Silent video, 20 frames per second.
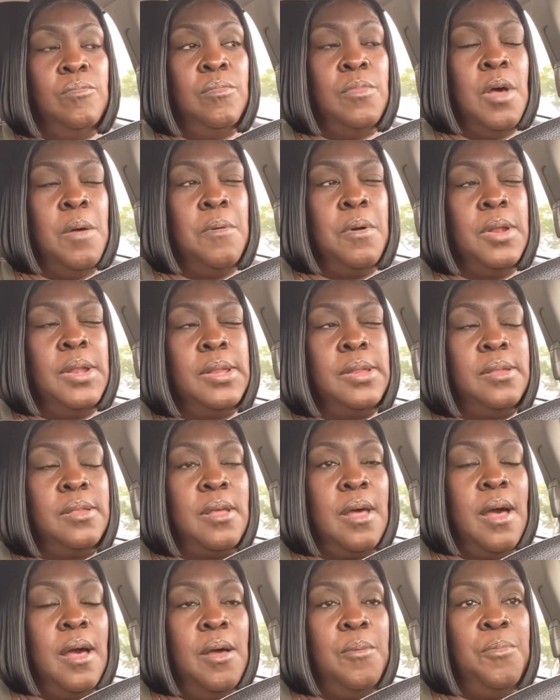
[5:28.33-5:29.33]
I'm going to
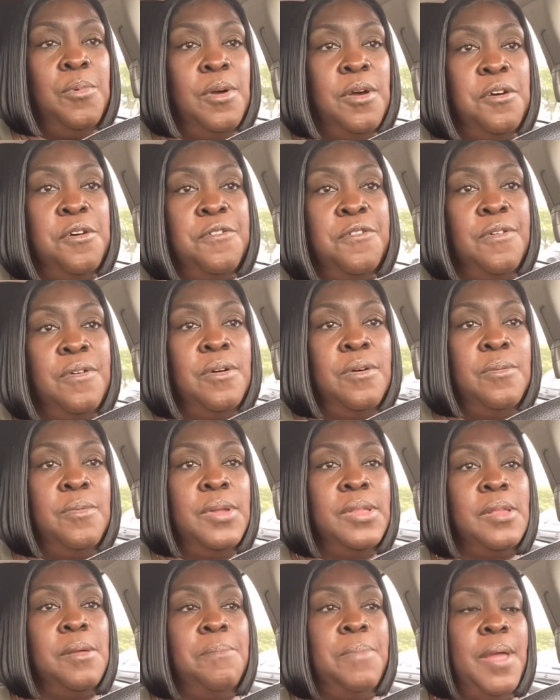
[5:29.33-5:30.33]
start with
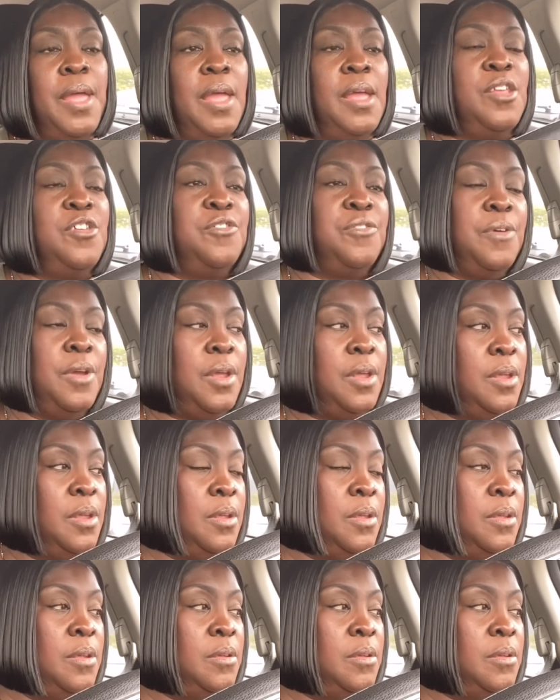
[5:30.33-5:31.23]
what's a bad trait?